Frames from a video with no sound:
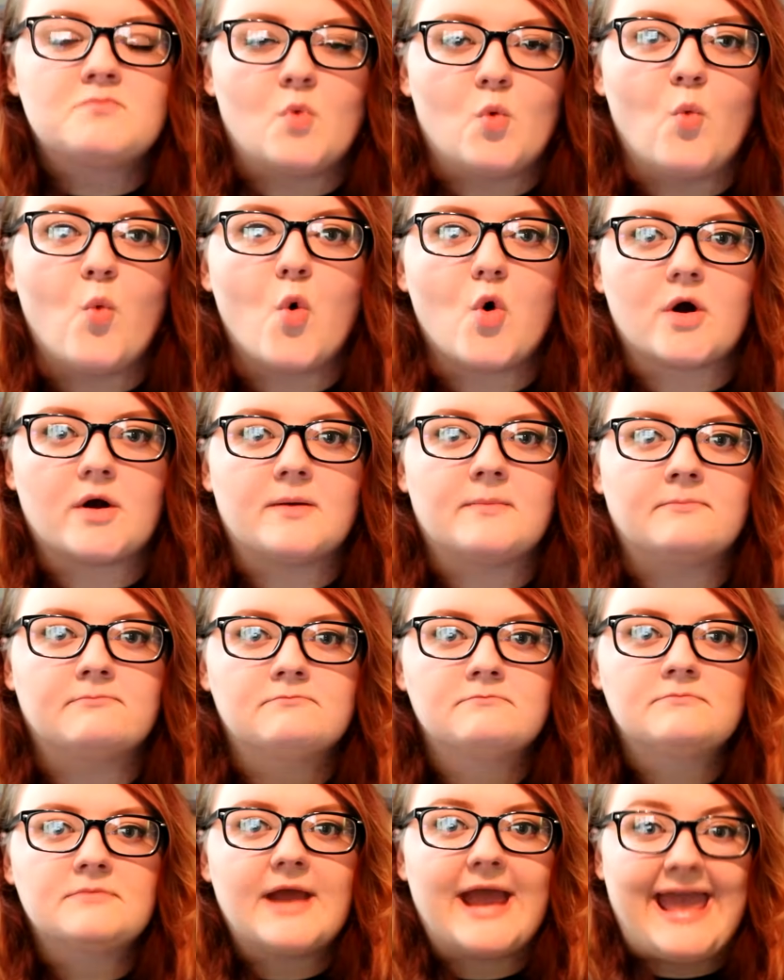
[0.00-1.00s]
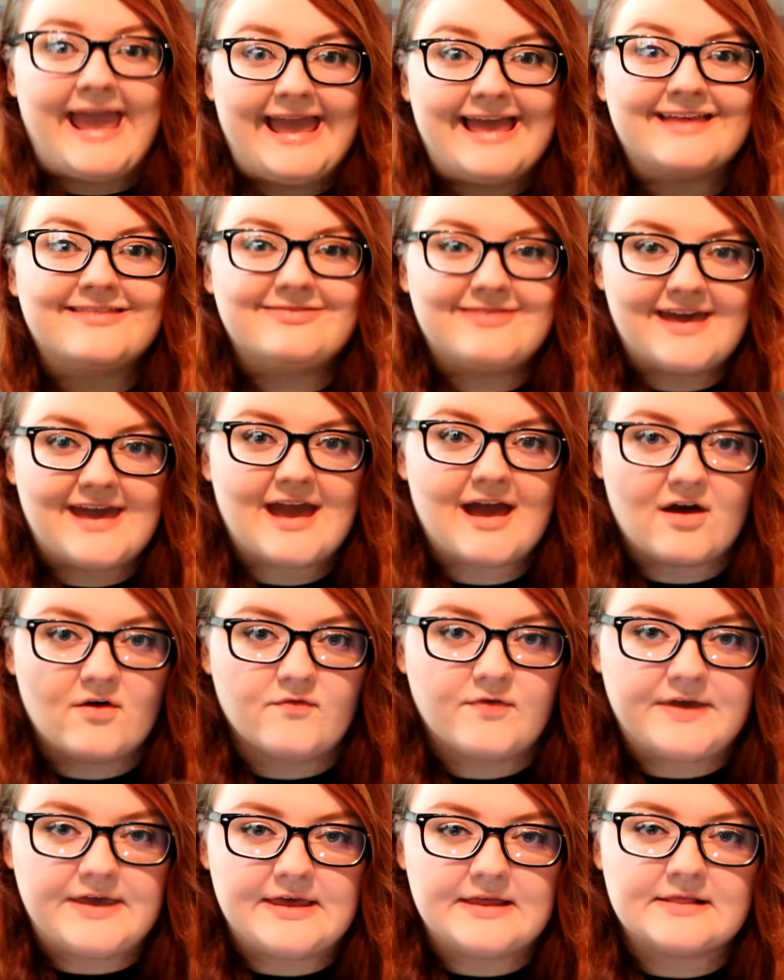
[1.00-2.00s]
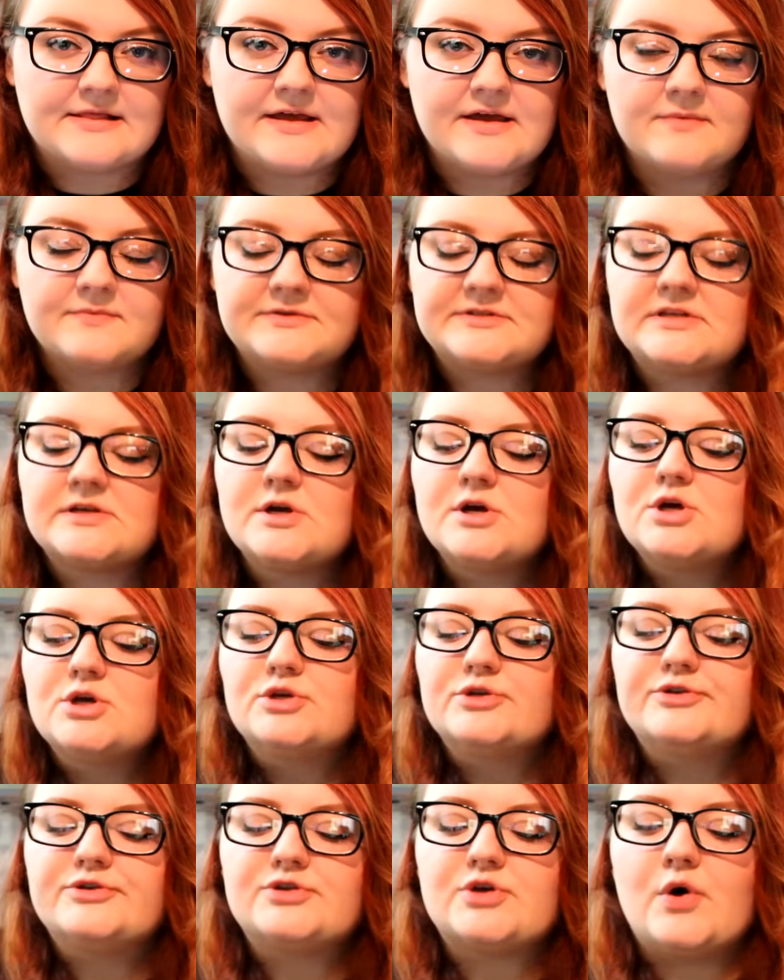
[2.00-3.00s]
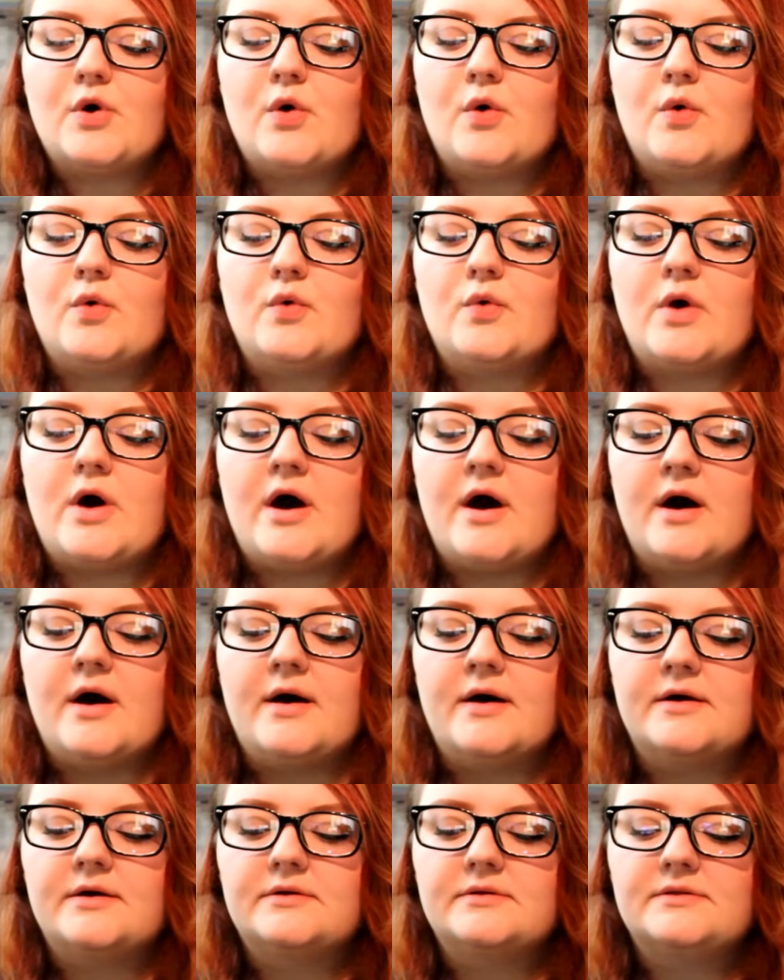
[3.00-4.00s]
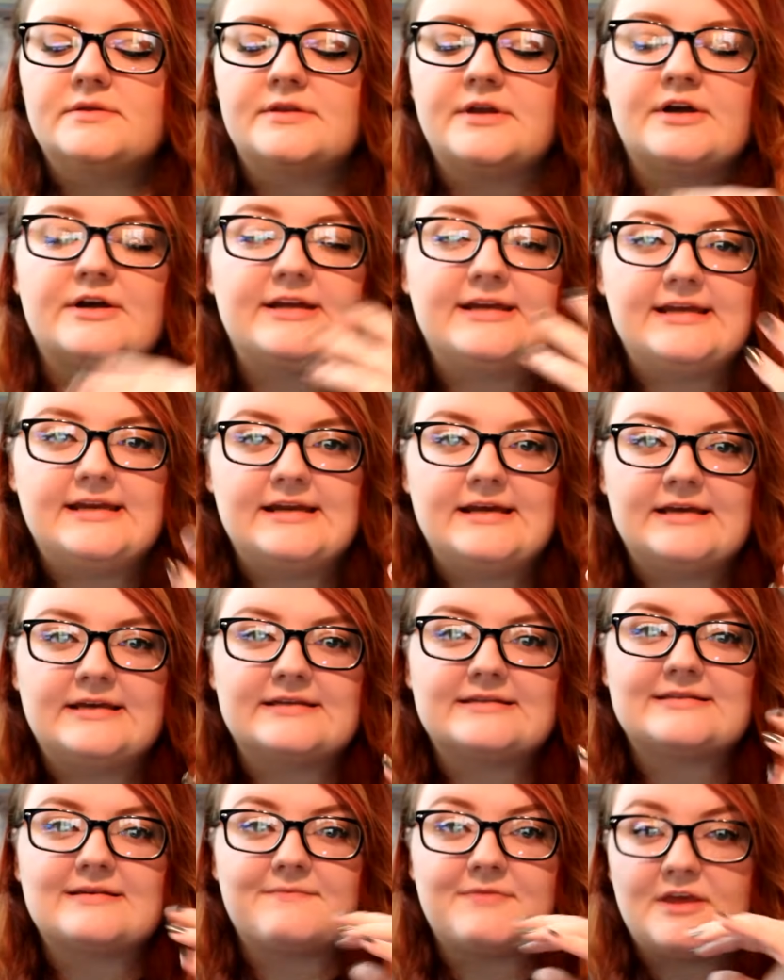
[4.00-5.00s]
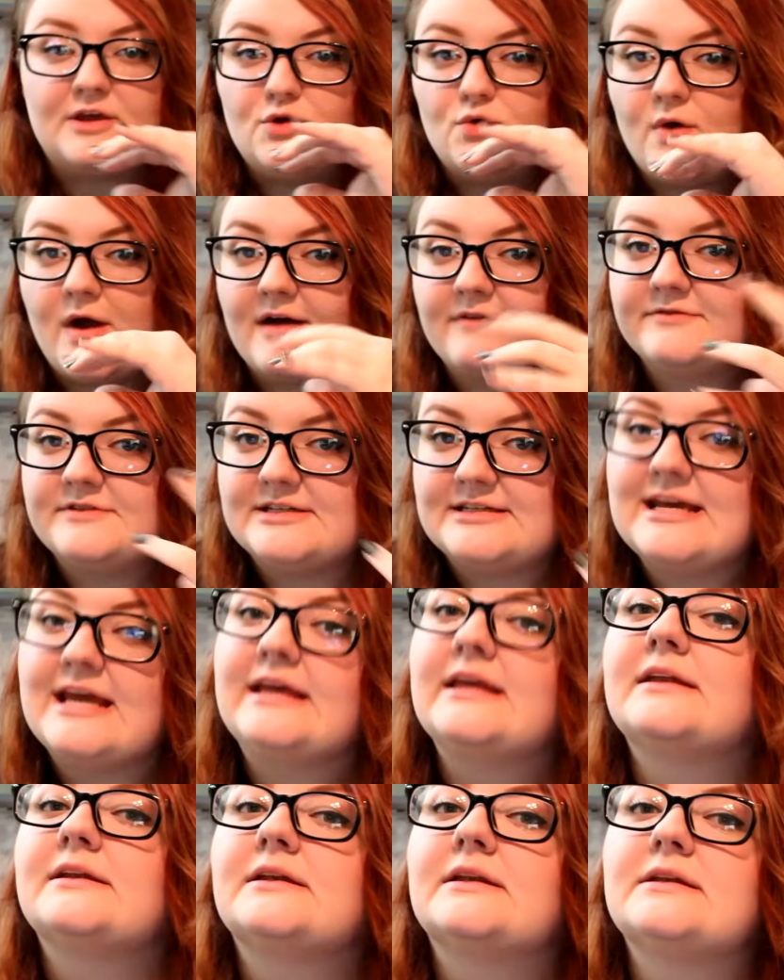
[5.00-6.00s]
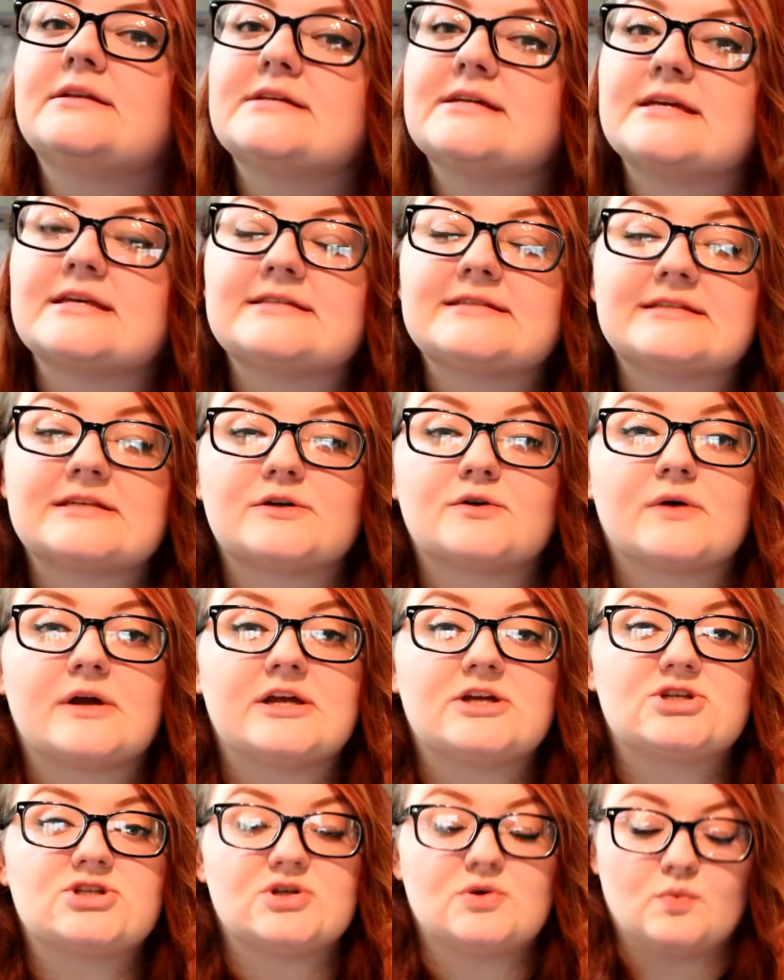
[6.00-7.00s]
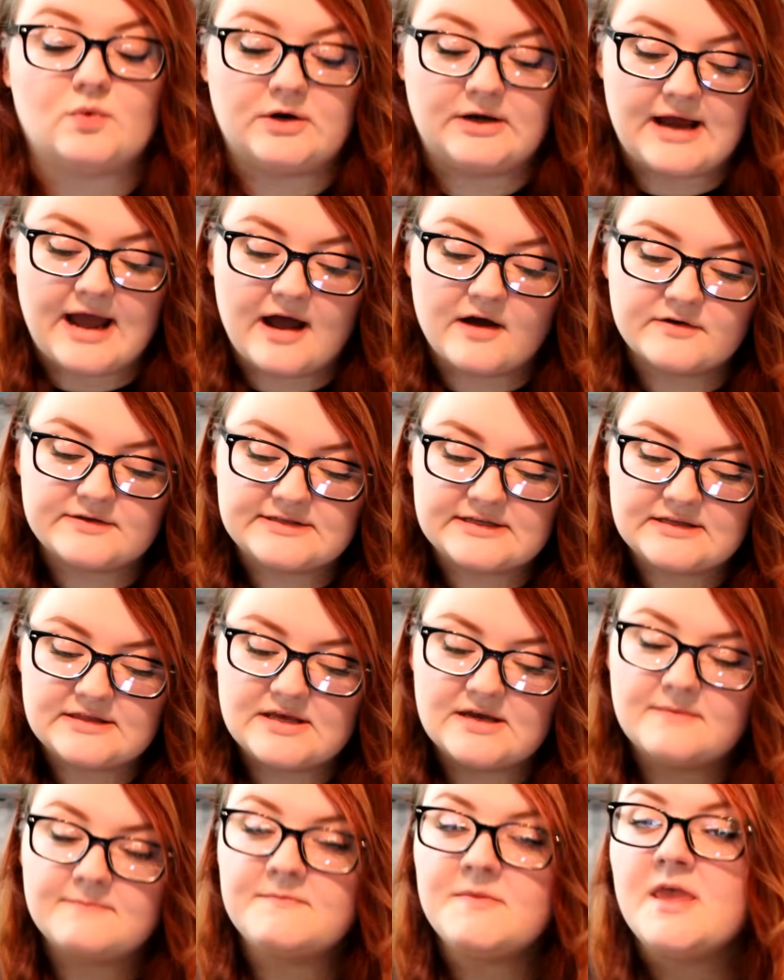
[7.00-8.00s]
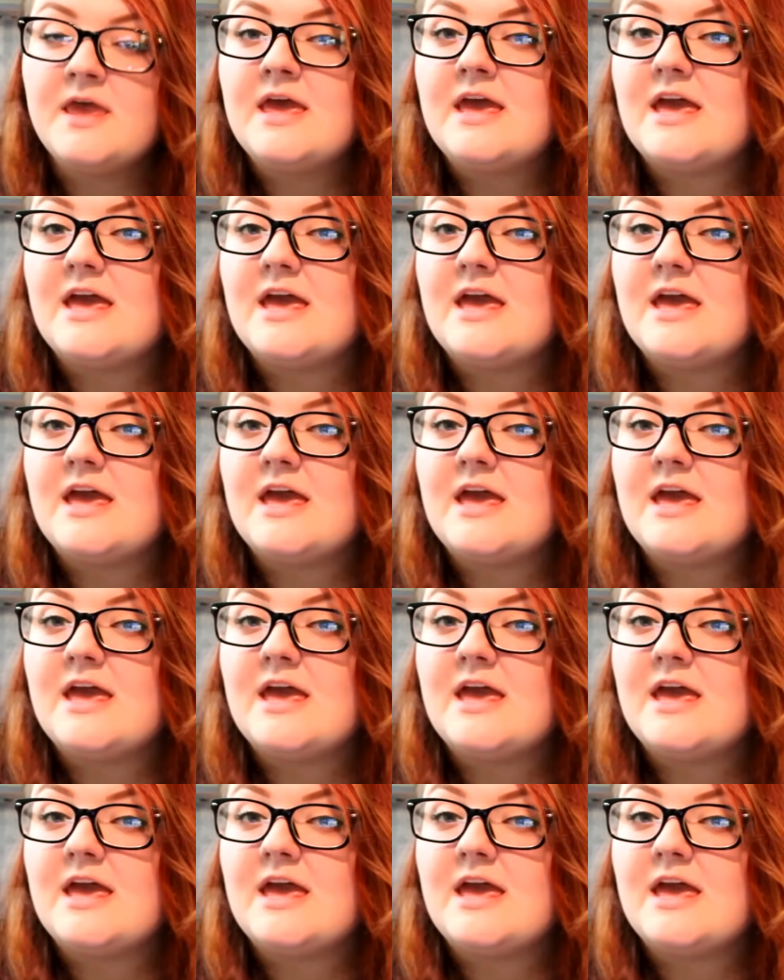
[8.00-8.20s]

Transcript: warm and they have heat lamps. So uh, their heating is something you have to take into consideration when housing them.